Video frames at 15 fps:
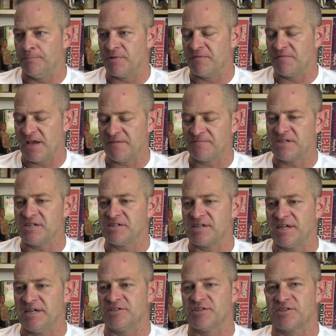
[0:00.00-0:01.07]
if the
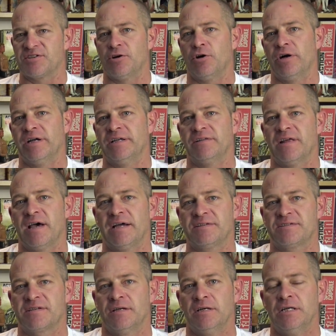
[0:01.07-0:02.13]
FTC decide
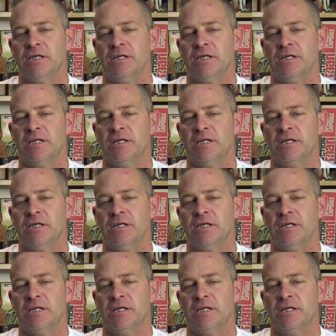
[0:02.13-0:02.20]
that